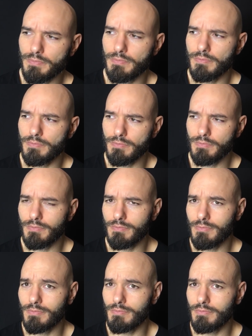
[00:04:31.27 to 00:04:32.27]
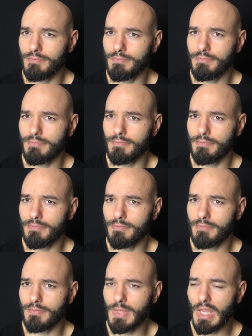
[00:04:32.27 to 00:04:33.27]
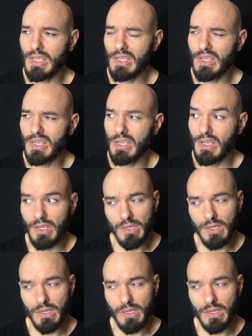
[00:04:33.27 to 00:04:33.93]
Nothing is said.